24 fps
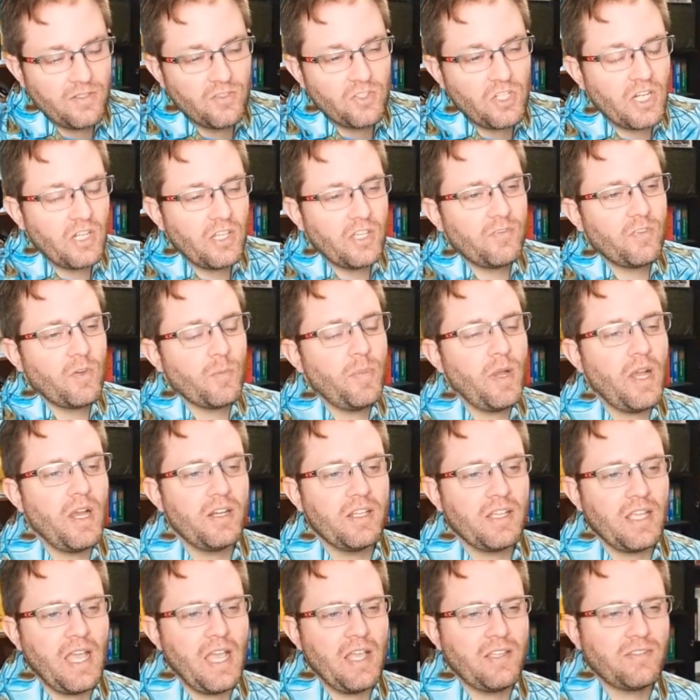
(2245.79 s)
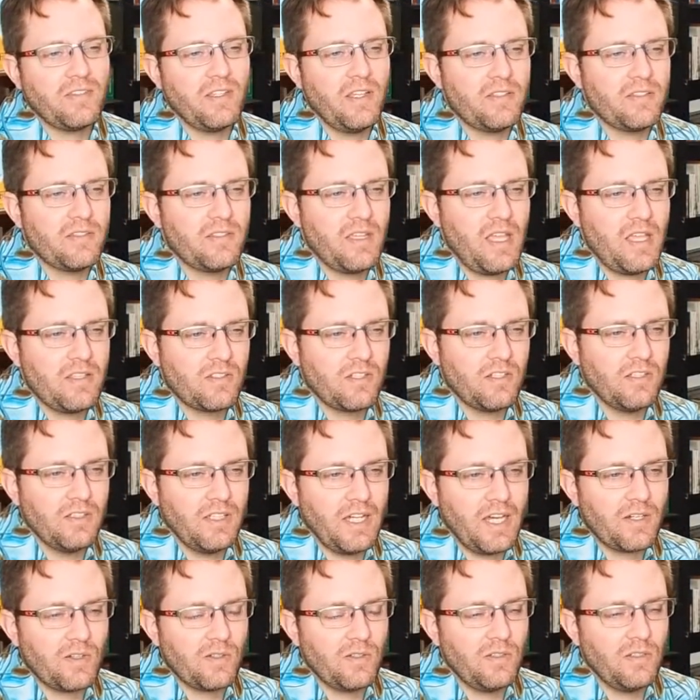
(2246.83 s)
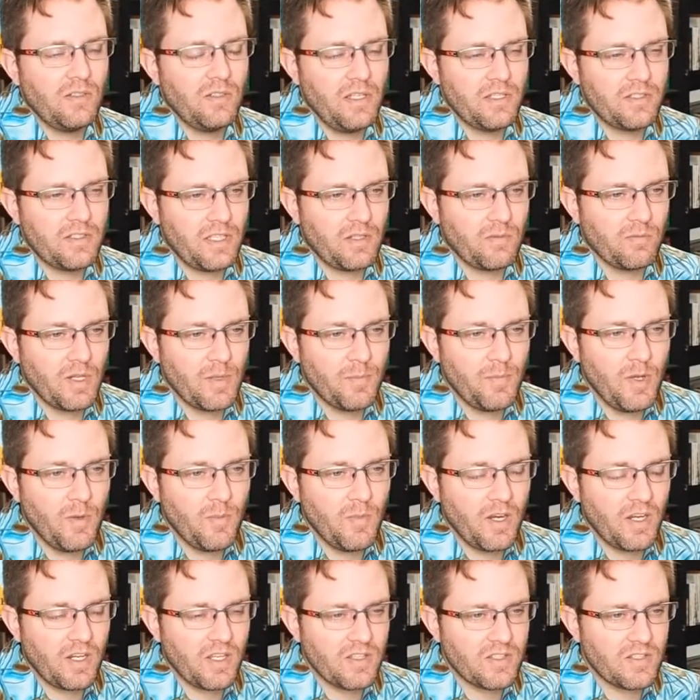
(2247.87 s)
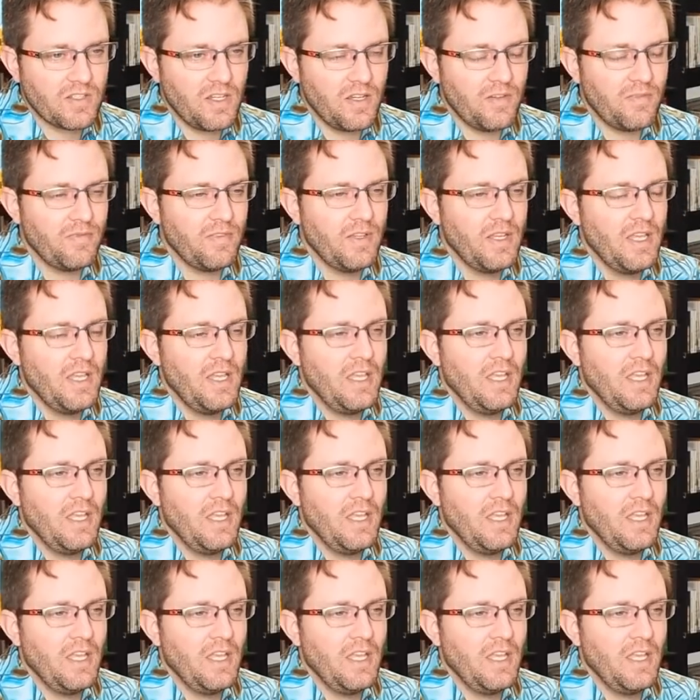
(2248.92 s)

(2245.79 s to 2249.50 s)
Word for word: And generally, if you're pawning assets as collateral, that's like repo market stuff,